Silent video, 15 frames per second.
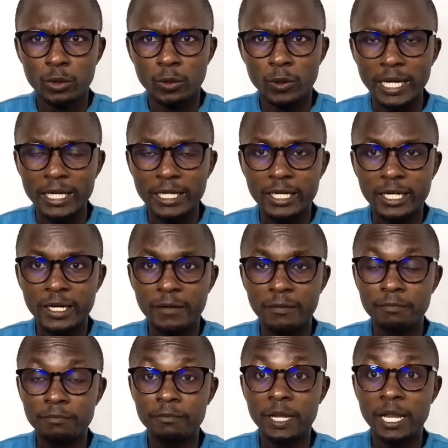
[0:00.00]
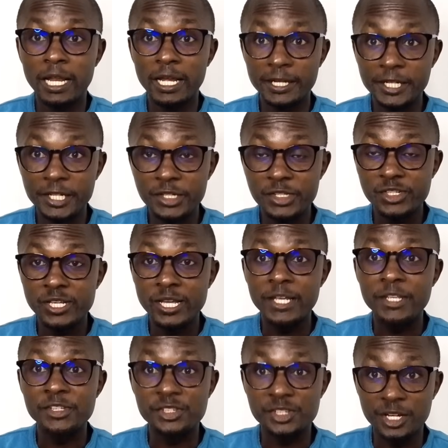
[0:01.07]
Welcome, ladies
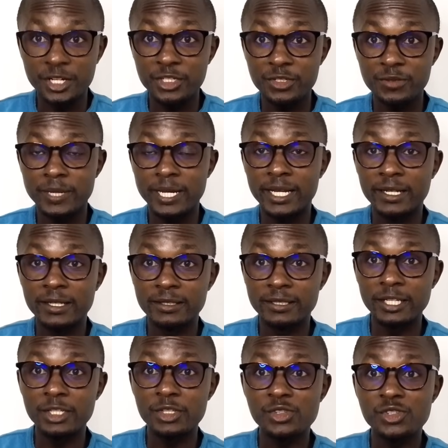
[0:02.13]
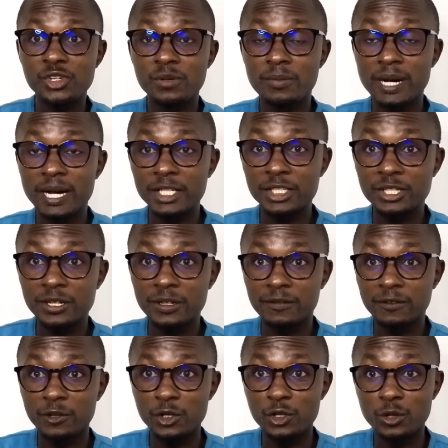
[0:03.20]
and gentlemen. Thank you so much
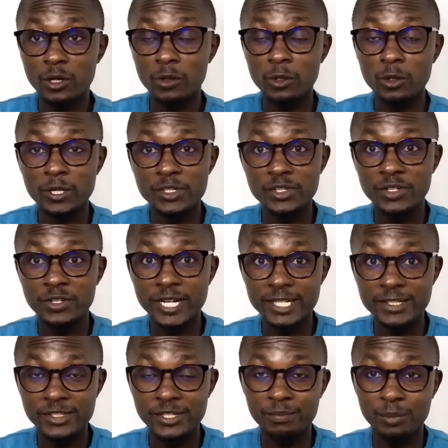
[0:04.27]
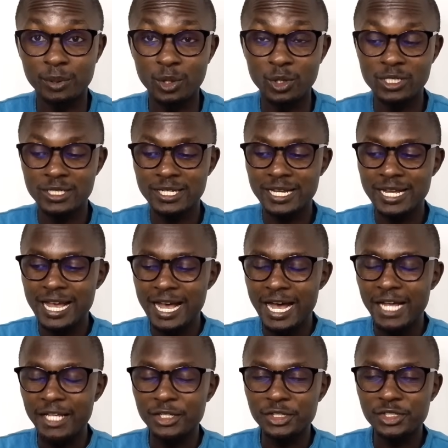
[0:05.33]
for your always great support.
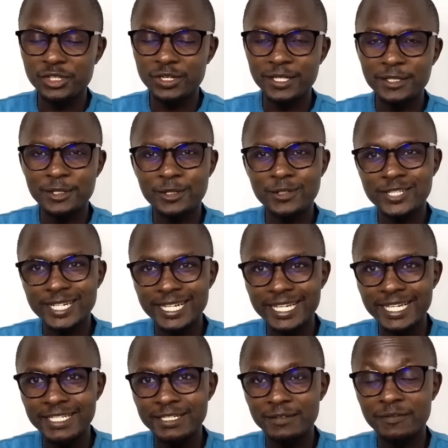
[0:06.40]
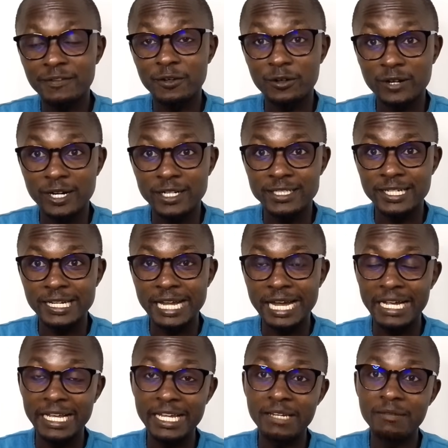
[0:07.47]
I usually don't take it for granted.
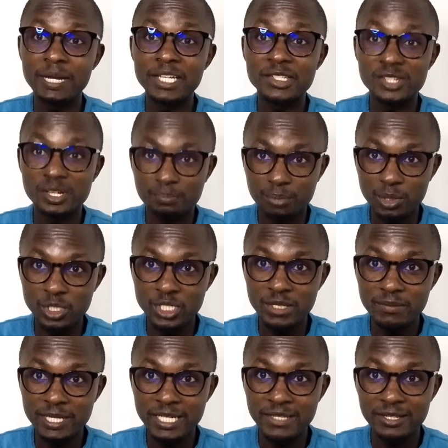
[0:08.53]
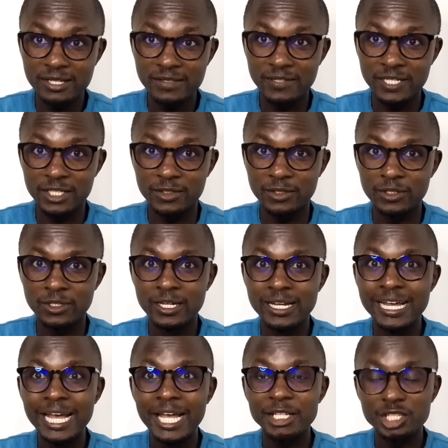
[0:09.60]
Again, by supporting me in this video,
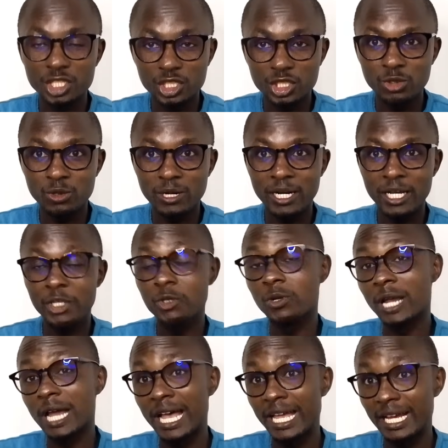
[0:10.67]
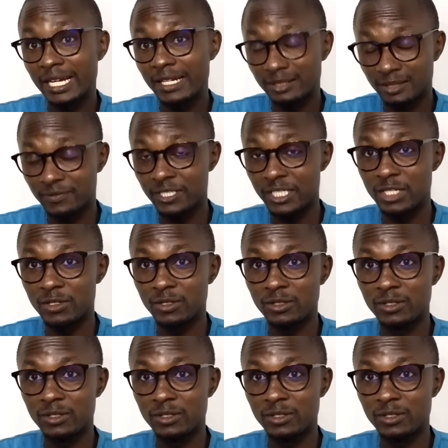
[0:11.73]
ensure you like the video.